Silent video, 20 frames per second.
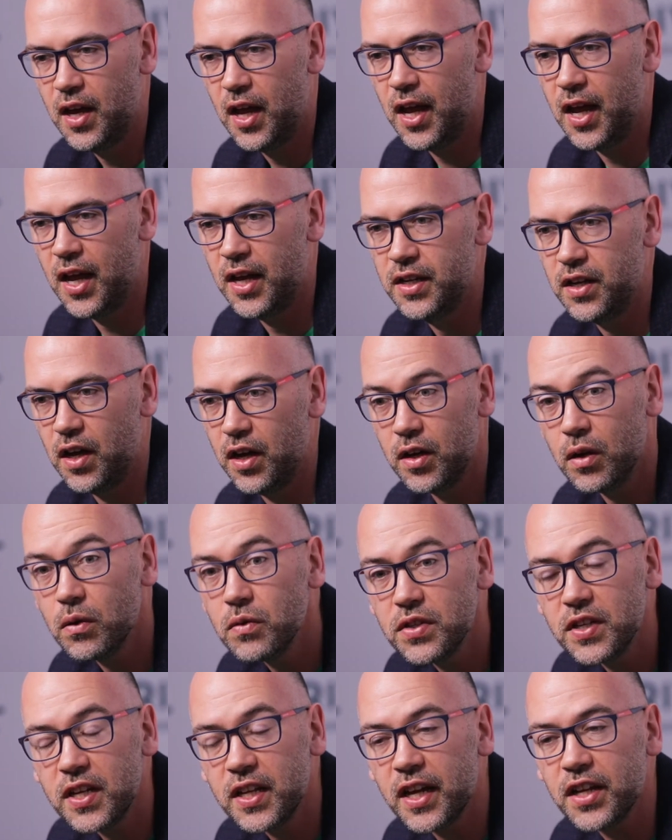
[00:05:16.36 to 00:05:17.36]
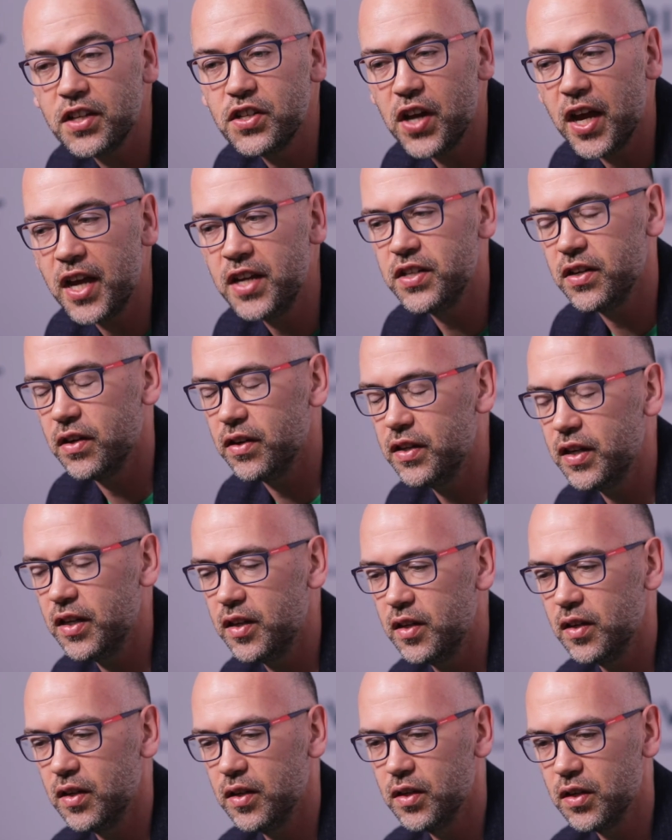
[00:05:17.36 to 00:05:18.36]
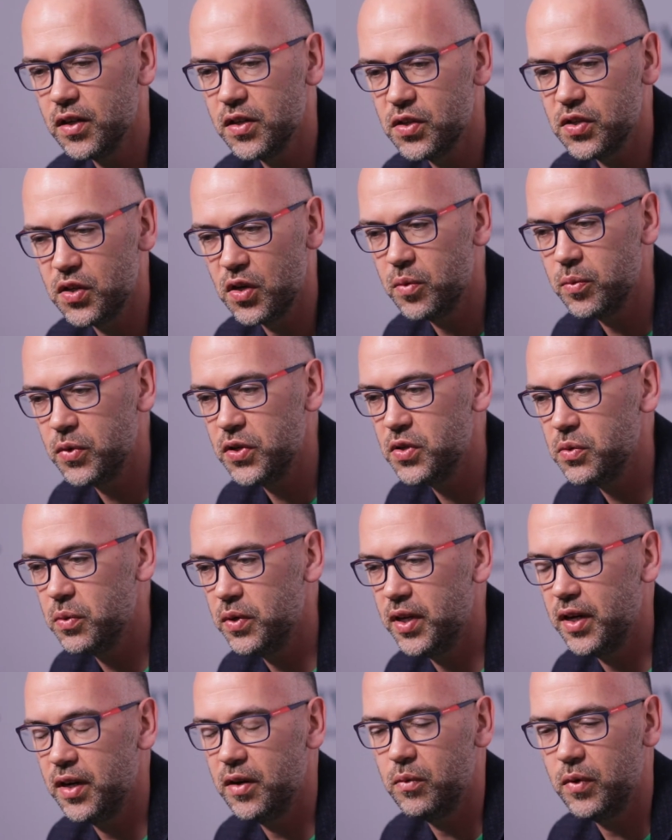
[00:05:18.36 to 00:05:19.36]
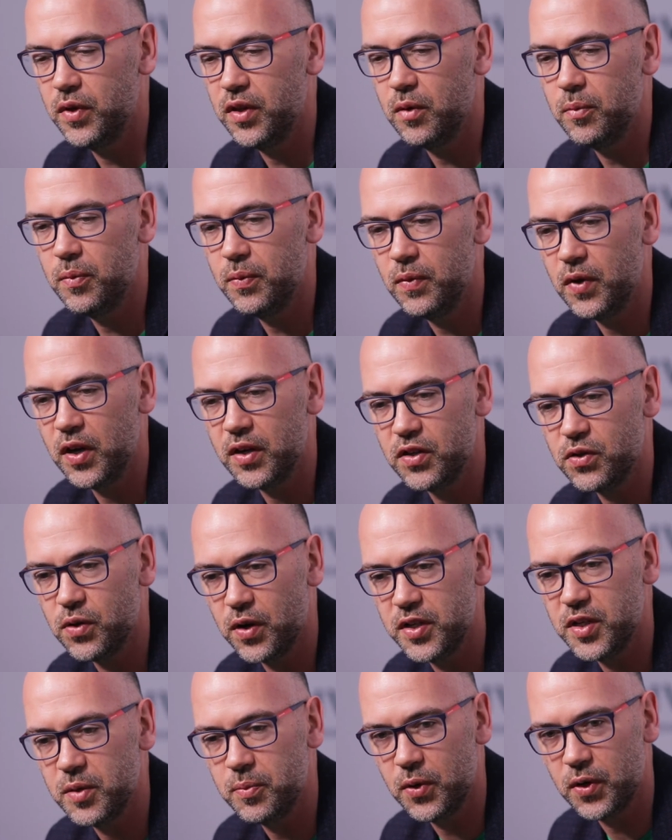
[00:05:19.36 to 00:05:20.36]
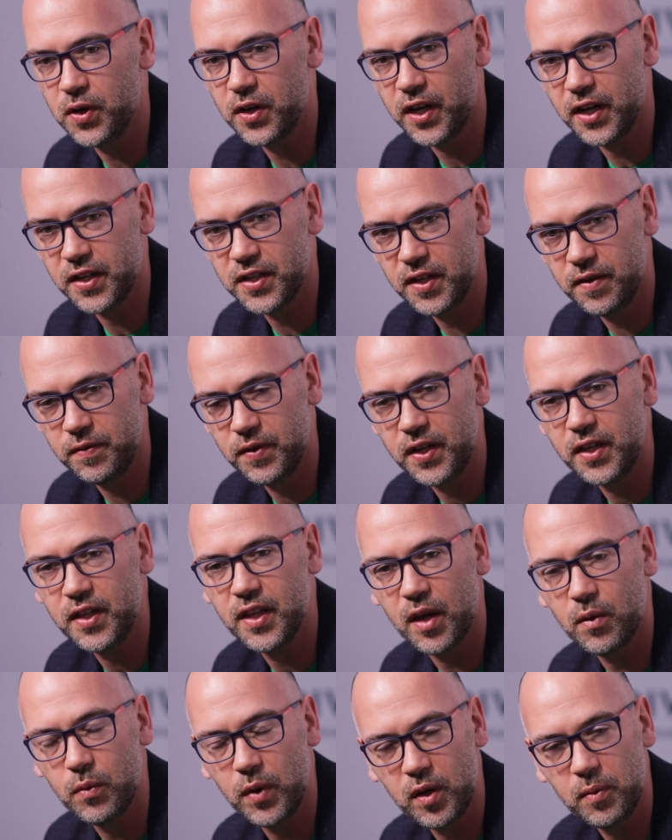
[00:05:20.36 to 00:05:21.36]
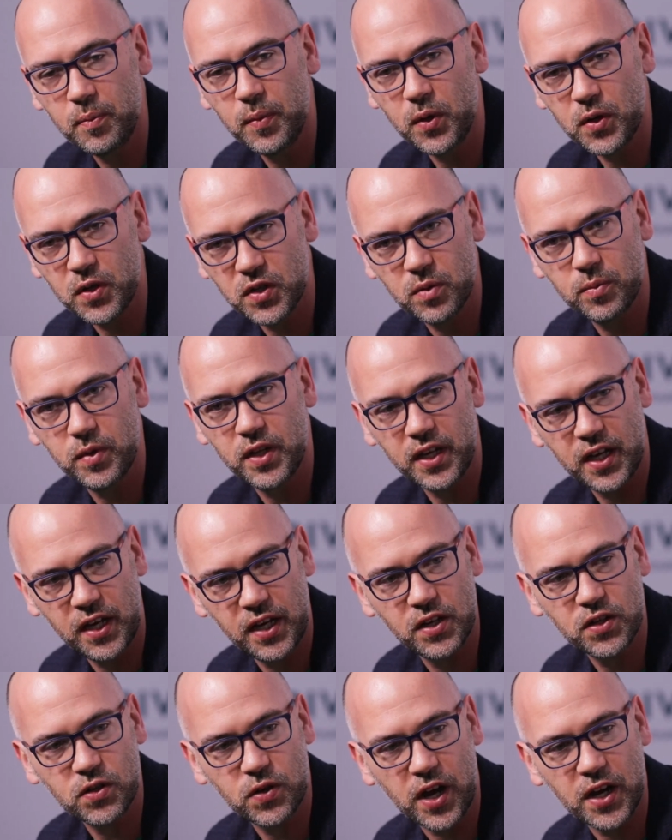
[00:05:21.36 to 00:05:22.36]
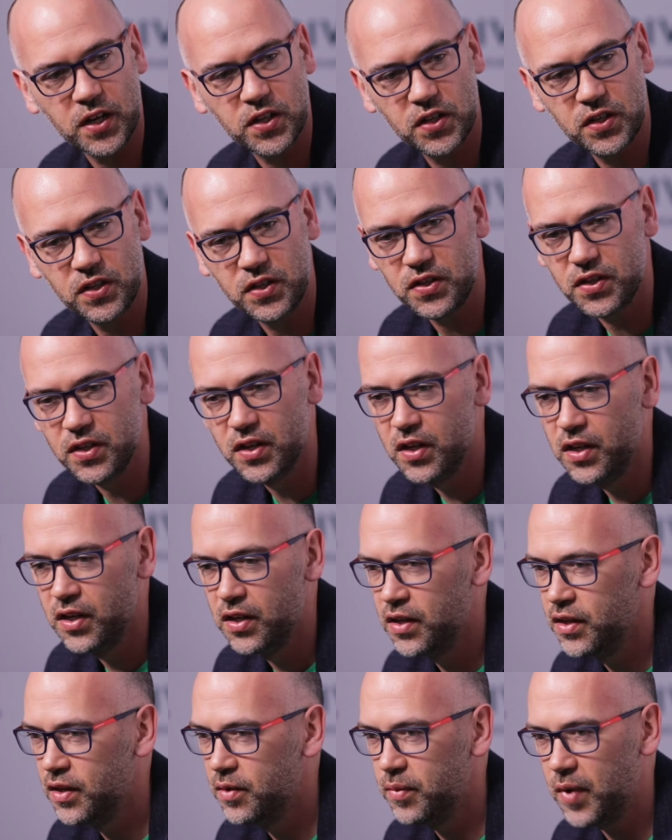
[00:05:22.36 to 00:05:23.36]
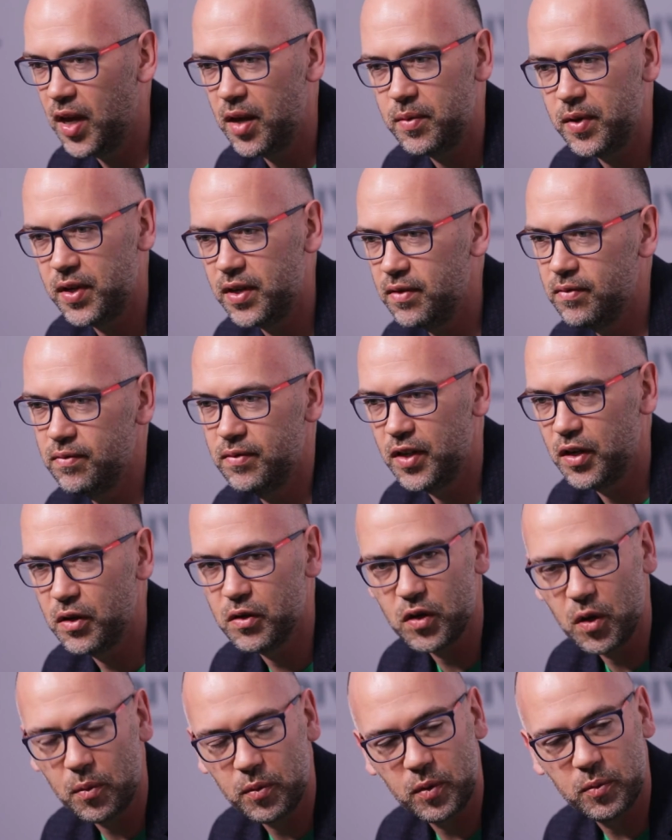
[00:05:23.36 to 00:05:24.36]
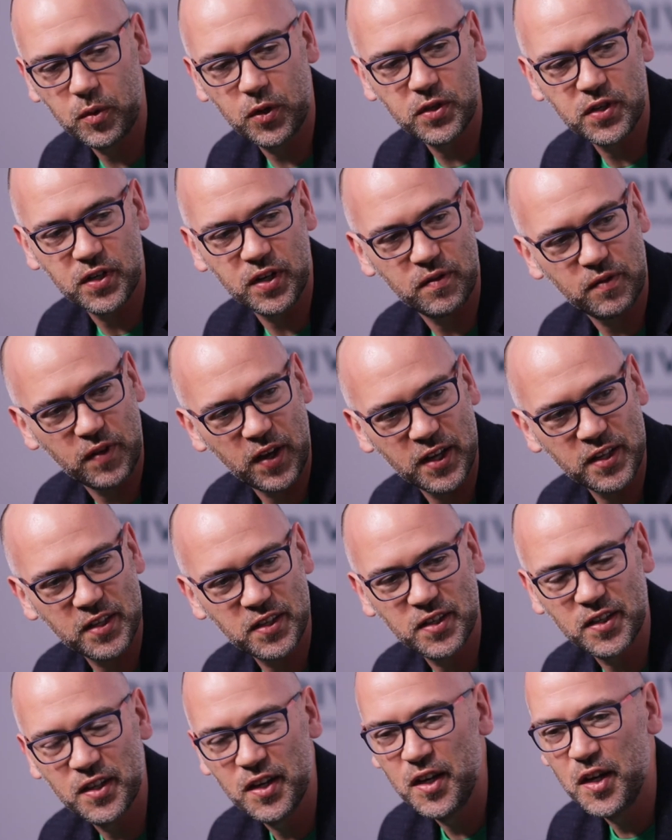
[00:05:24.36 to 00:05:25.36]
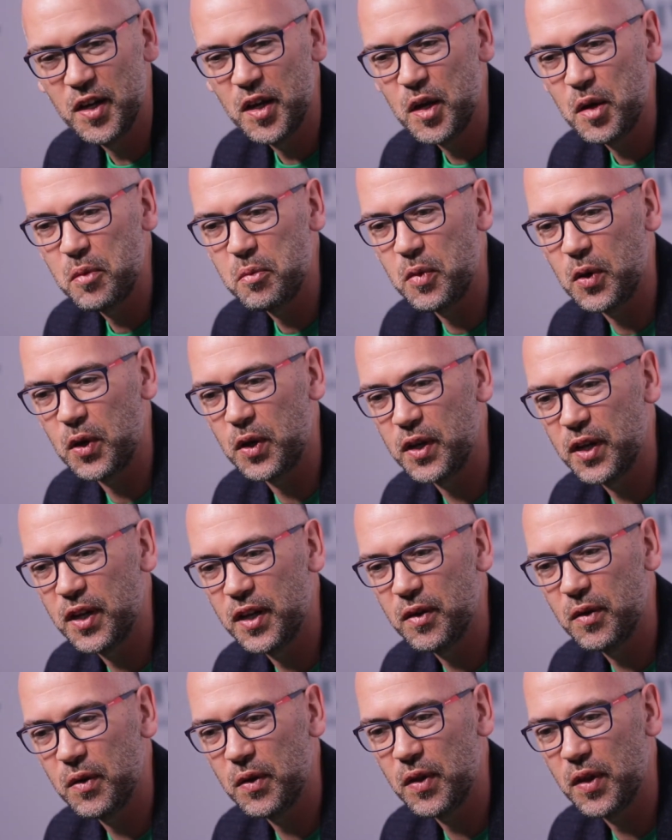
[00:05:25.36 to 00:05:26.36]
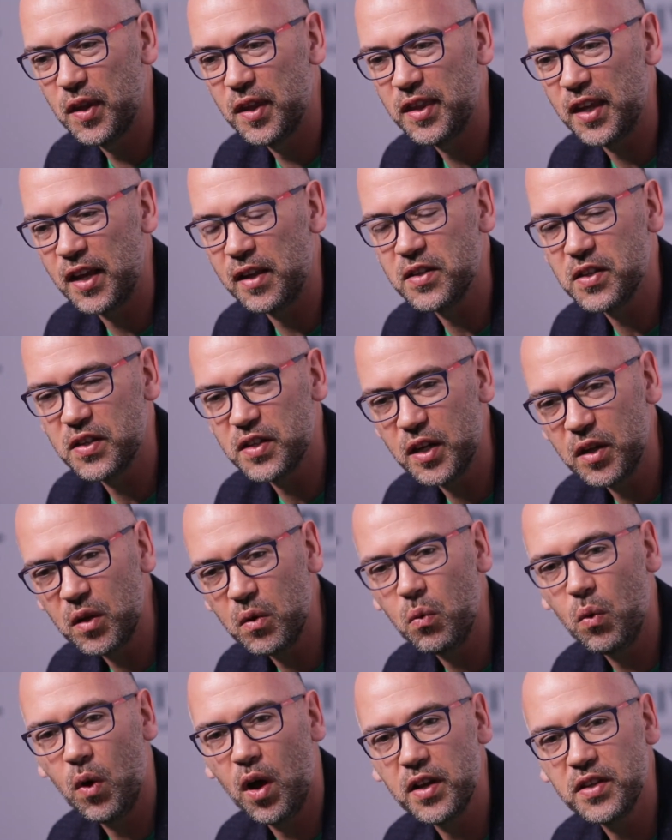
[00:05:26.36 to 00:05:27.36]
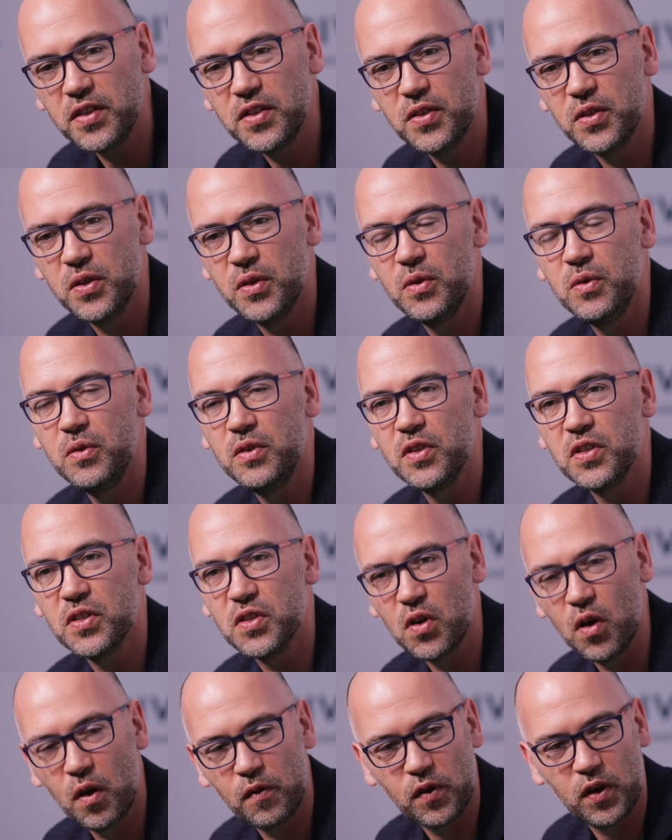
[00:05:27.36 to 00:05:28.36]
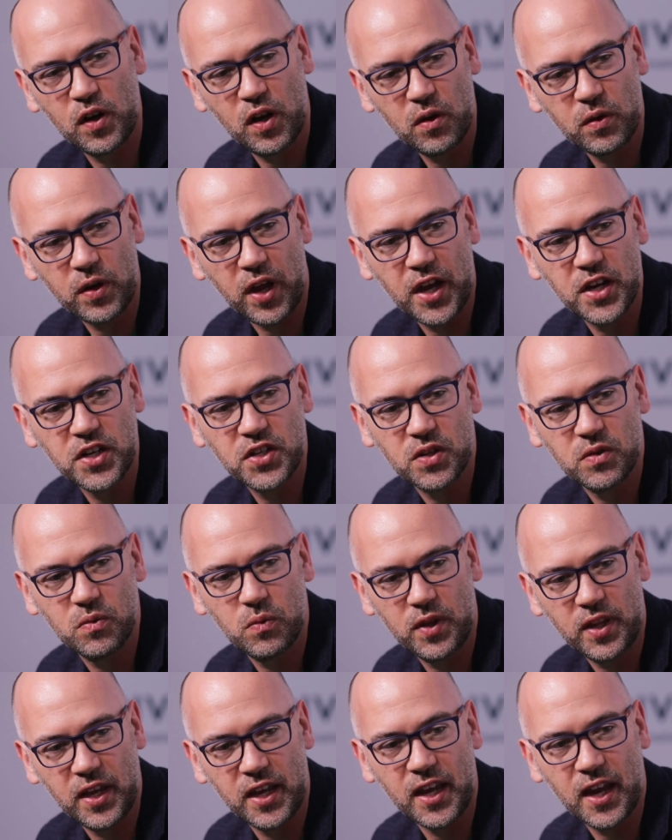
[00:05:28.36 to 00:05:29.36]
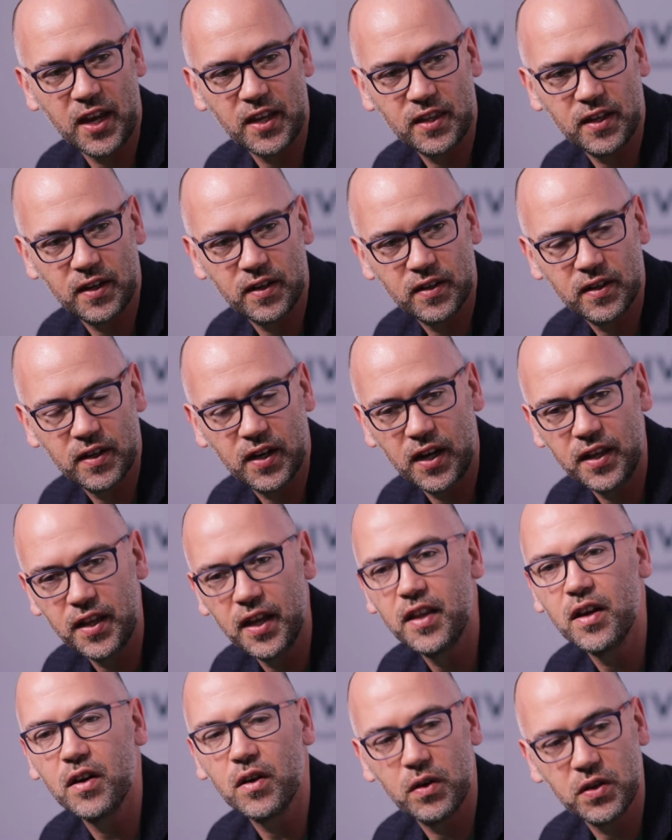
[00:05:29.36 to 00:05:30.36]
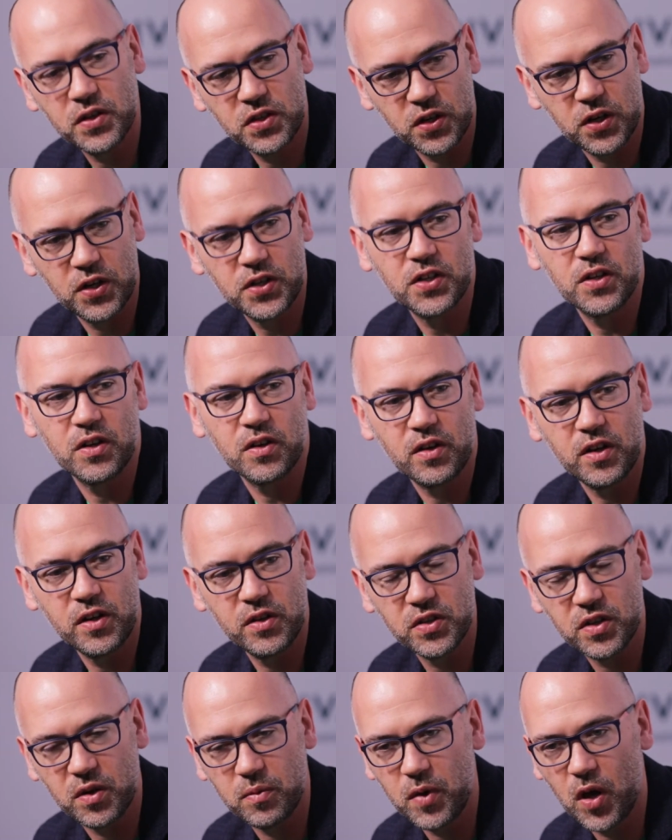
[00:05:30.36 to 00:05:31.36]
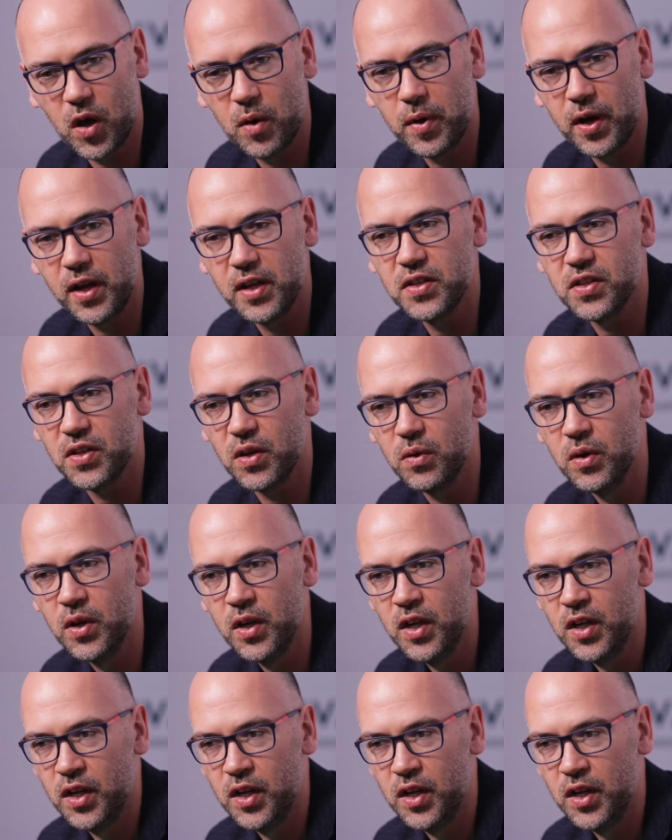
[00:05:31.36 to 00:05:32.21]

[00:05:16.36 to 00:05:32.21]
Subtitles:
And I don't see that changing. I think consumers, when they're like trying to book an activity, they will book some of the key attractions, maybe a couple of months in advance, but they'll still want to discover a location when they get there, and then they're going to search and they're going to use their mobile. So